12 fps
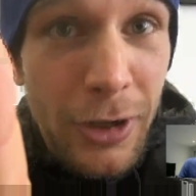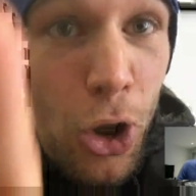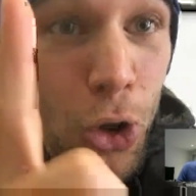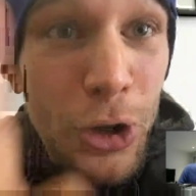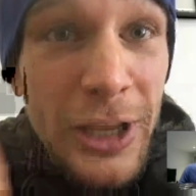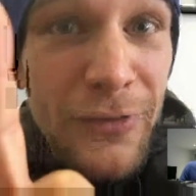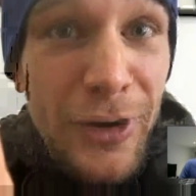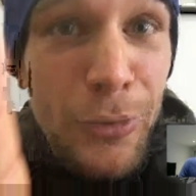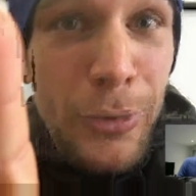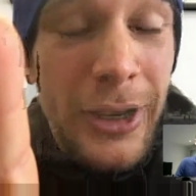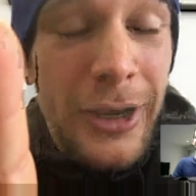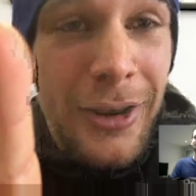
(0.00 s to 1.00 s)
Only if I
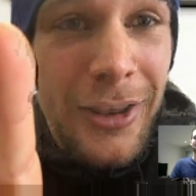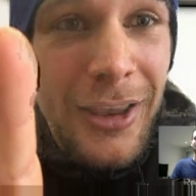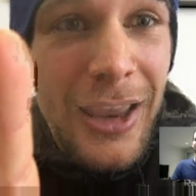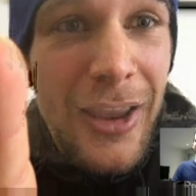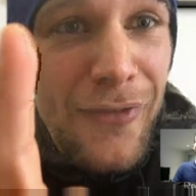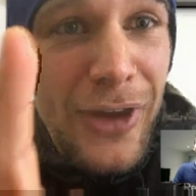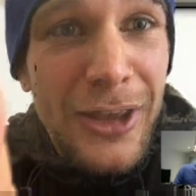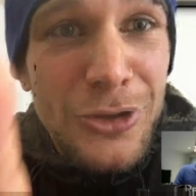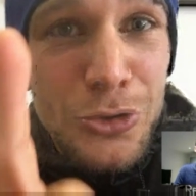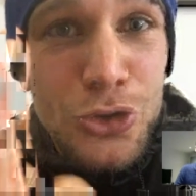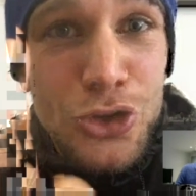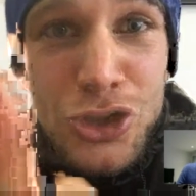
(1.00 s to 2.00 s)
win. If I
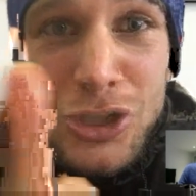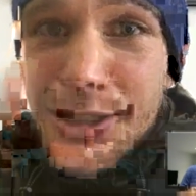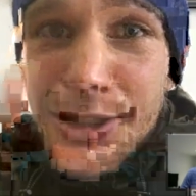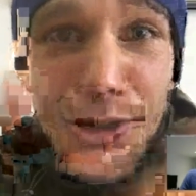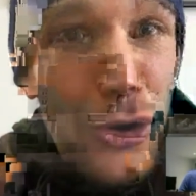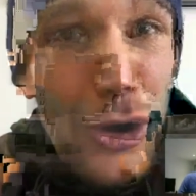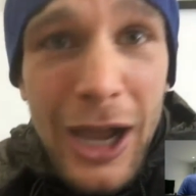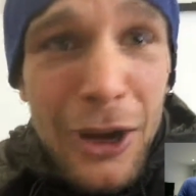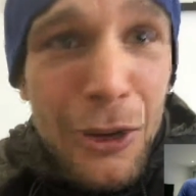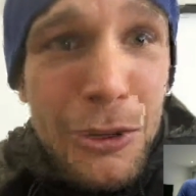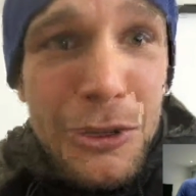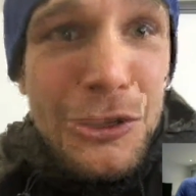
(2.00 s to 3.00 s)
do shit, you know, I
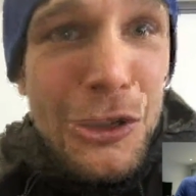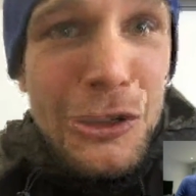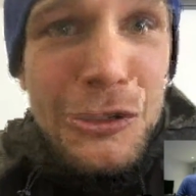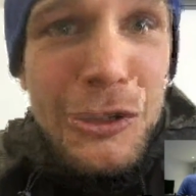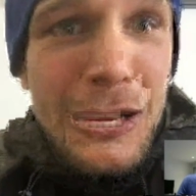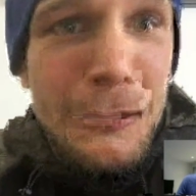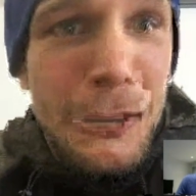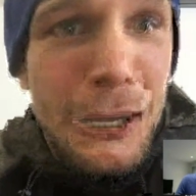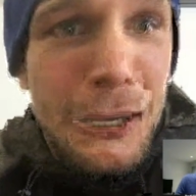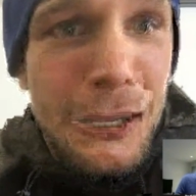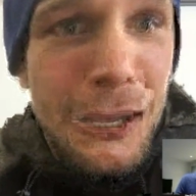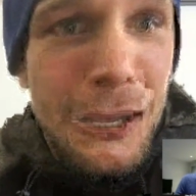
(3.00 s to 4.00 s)
don't want to talk to anybody.